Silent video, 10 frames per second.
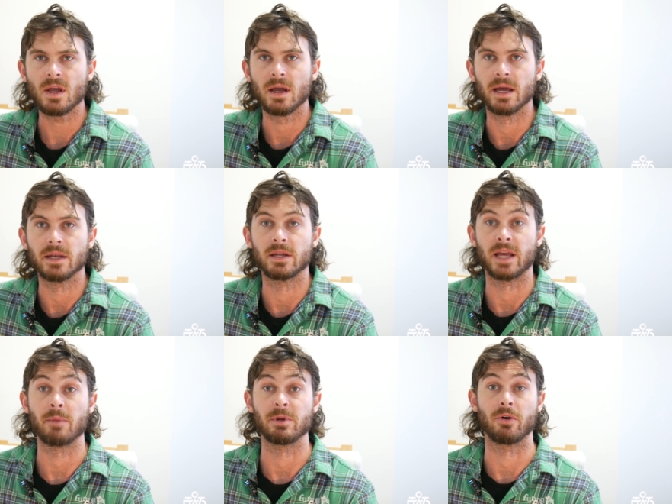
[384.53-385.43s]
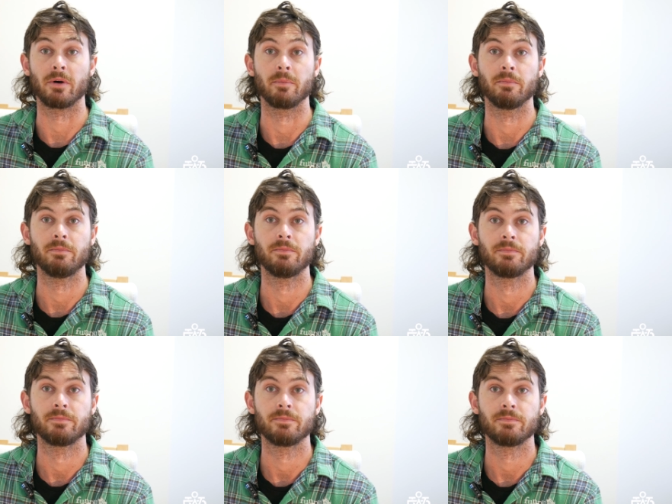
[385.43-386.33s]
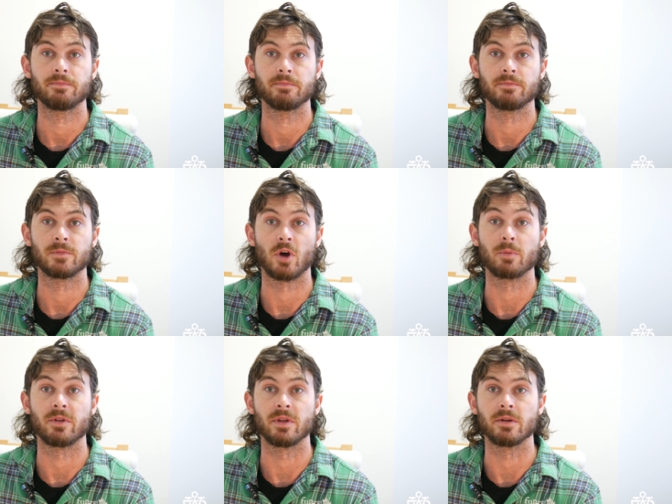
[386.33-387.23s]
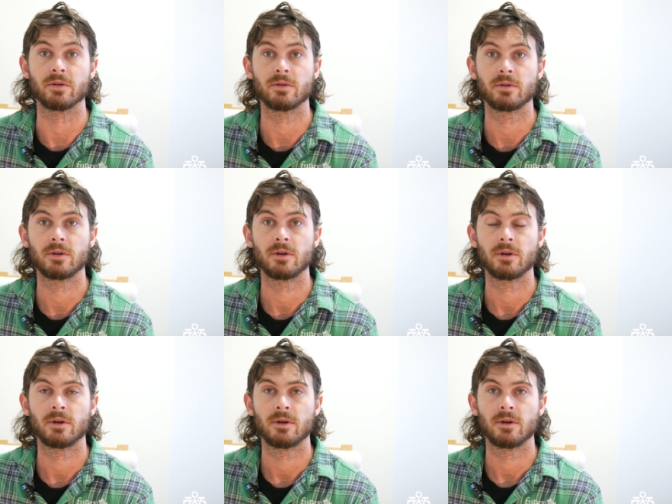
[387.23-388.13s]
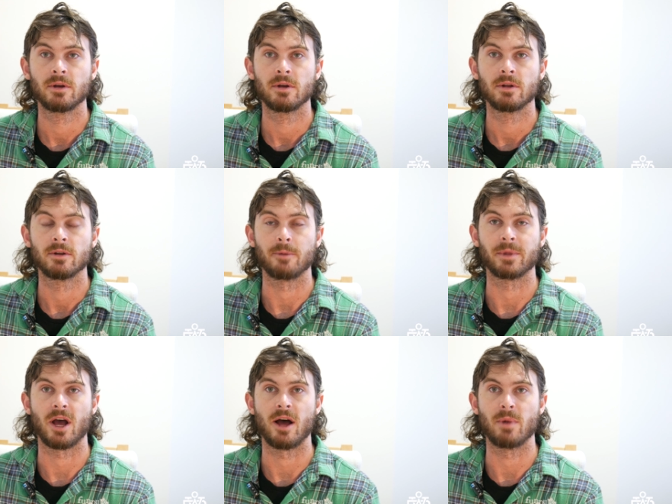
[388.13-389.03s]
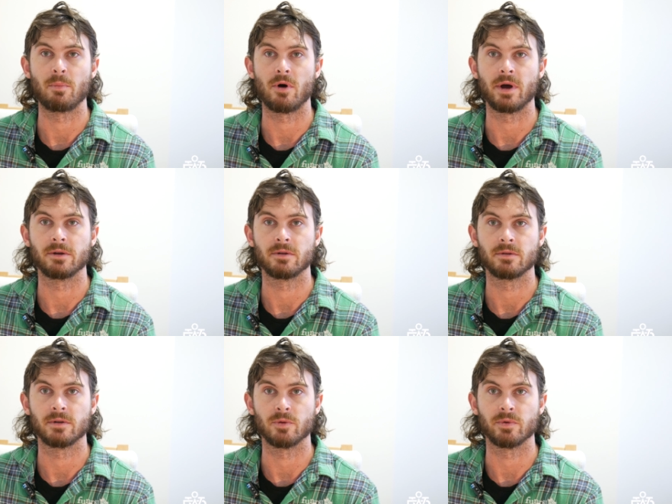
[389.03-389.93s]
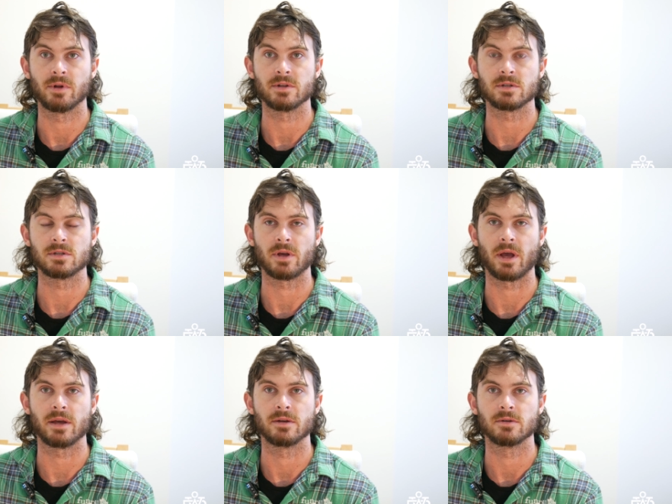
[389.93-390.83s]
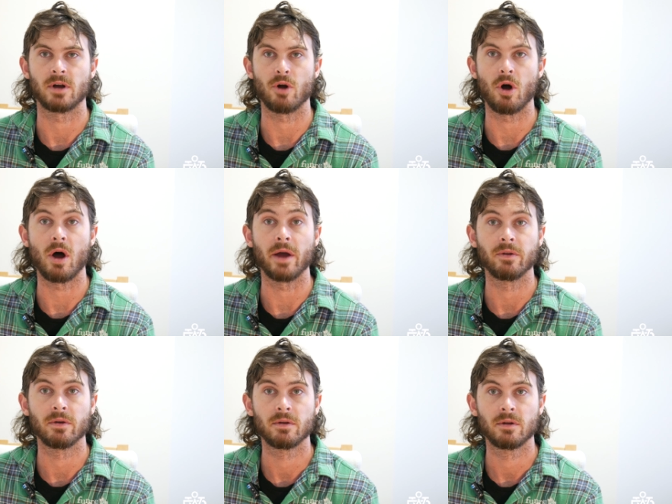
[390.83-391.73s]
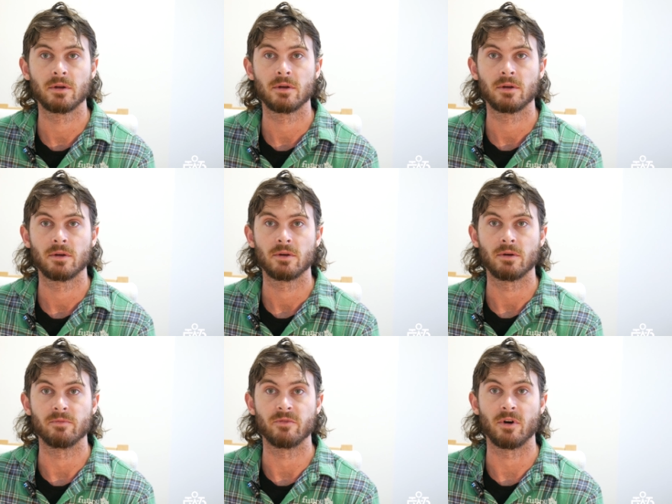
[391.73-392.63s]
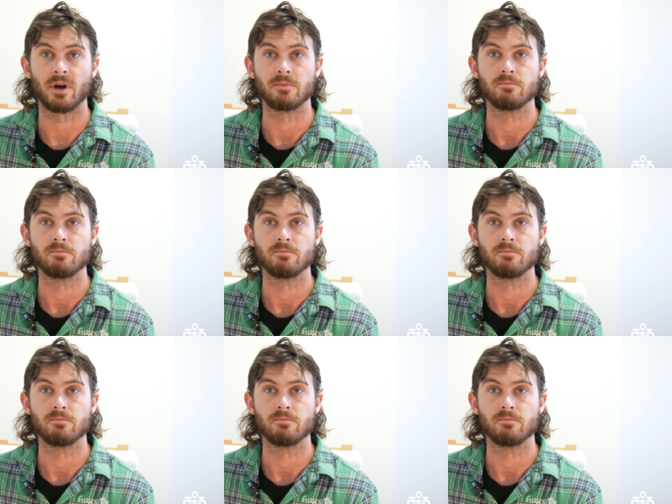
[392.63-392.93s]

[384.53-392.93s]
And it gave me time to think, time to calm my mind and realise it's okay. I got height, I'm fine.